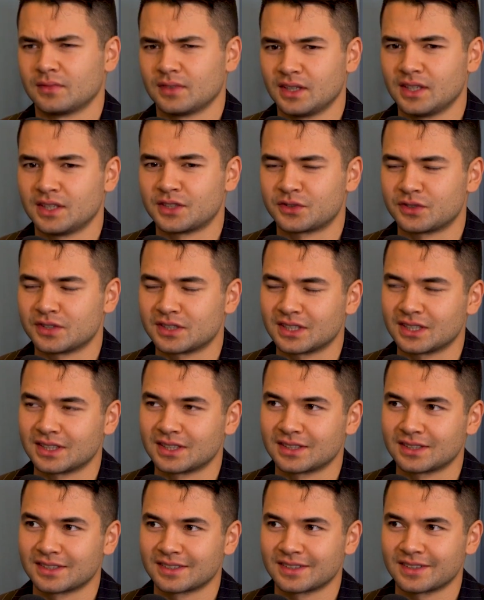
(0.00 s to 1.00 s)
Interesting.
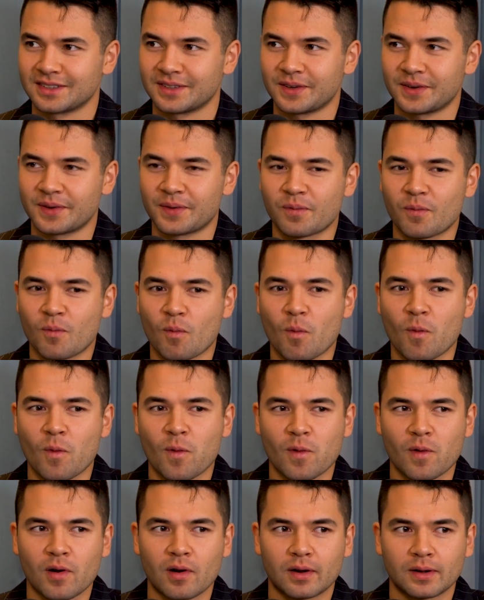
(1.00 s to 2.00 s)
Huh.
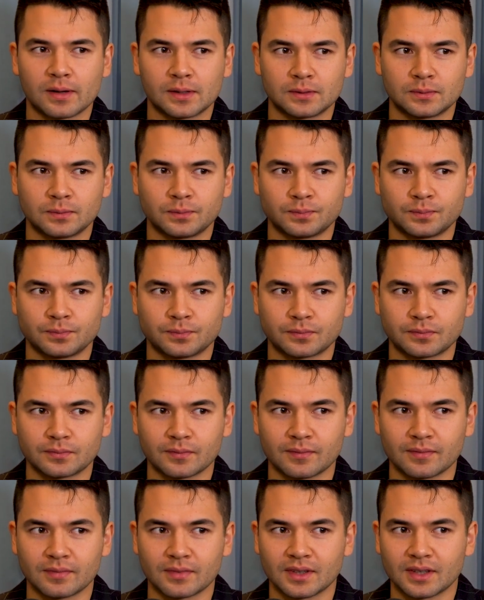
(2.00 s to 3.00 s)
Um,
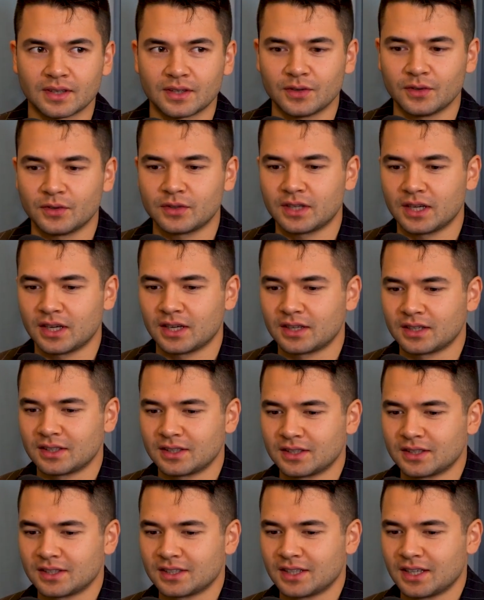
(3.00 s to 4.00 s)
okay.
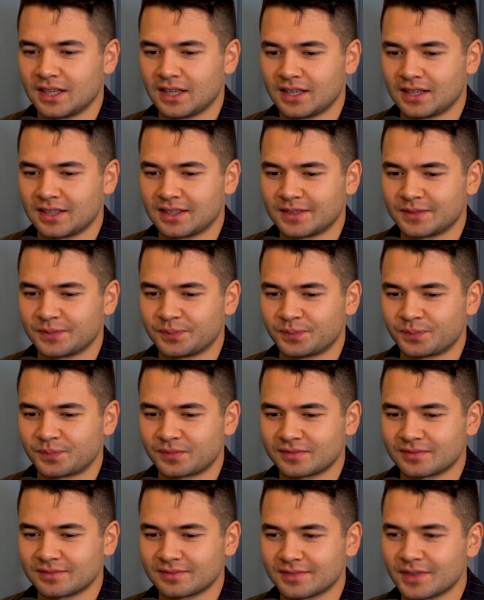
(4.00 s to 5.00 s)

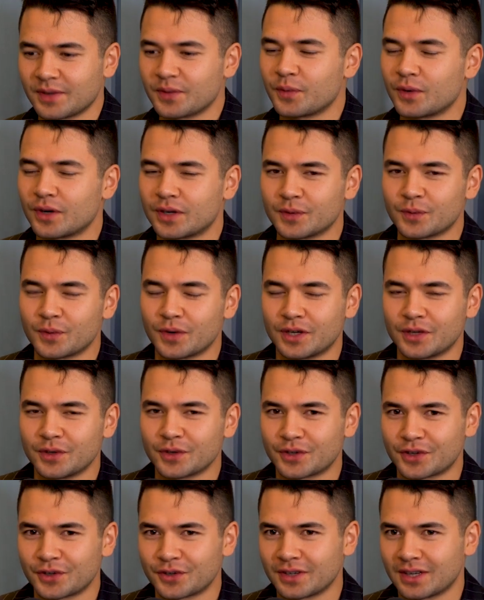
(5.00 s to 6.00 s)
What are
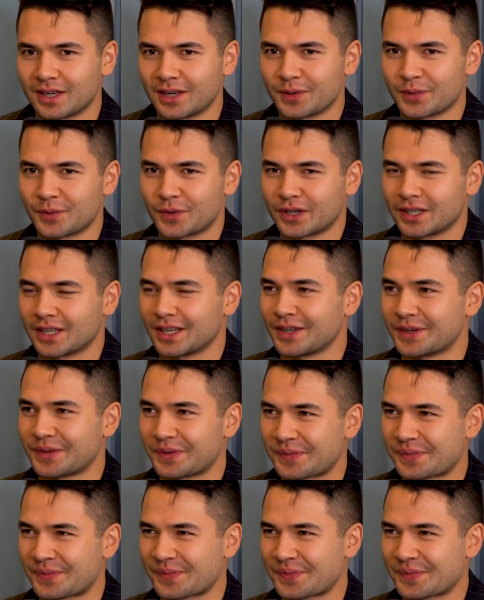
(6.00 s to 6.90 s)
you currently working on?